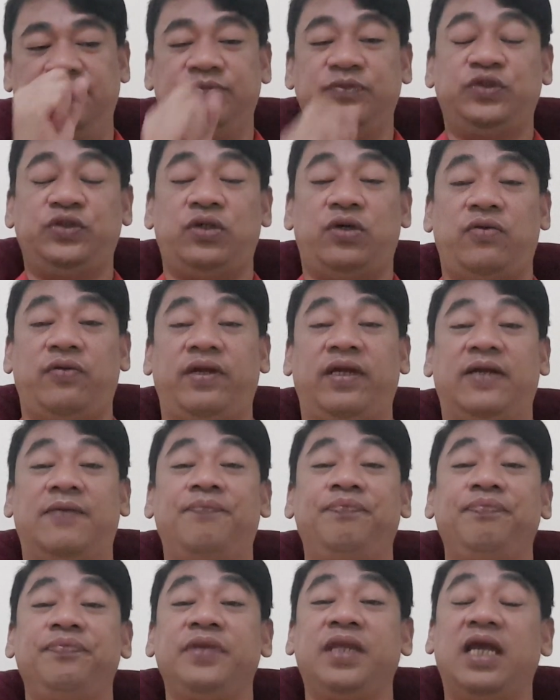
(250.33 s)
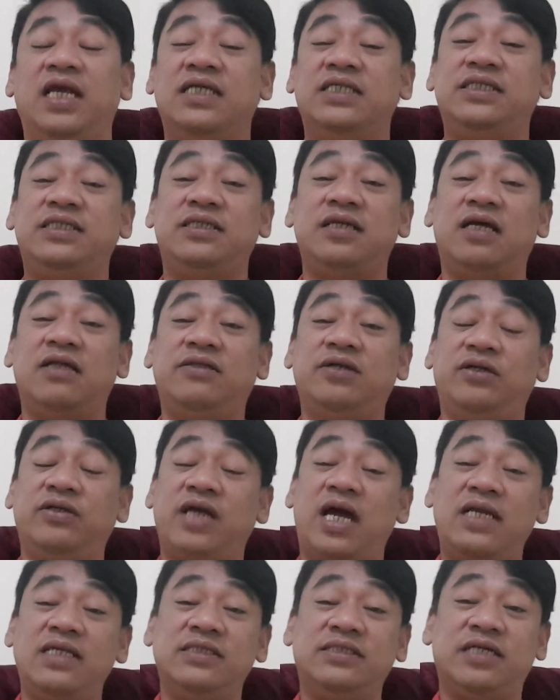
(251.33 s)
Sorry. Is the
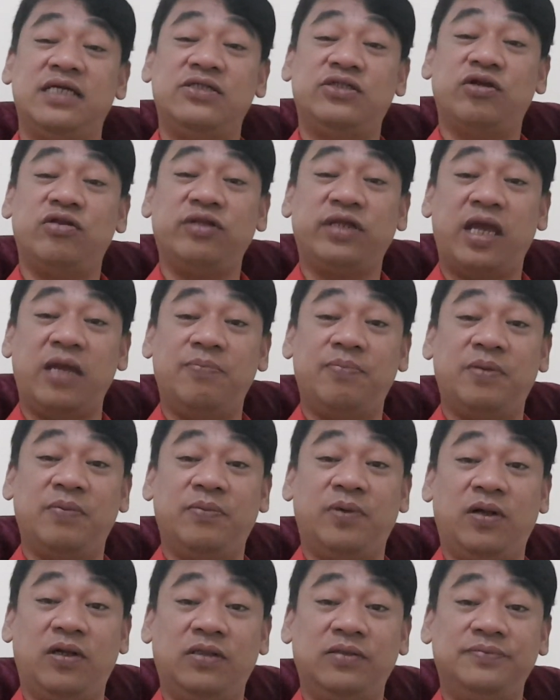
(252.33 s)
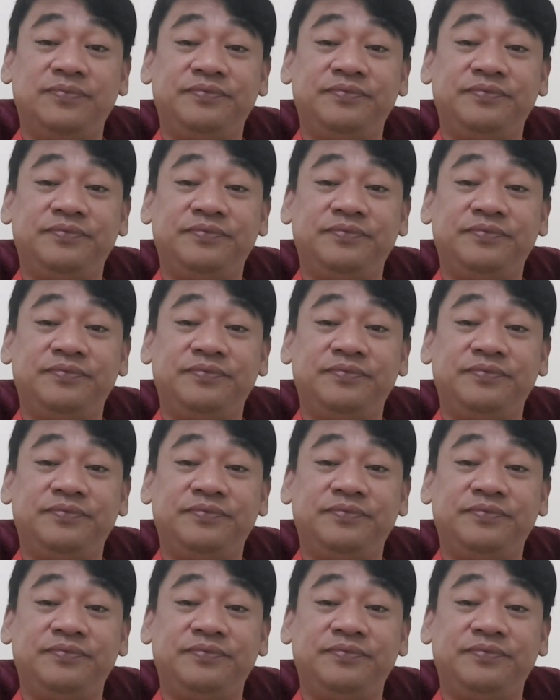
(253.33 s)
organization capable?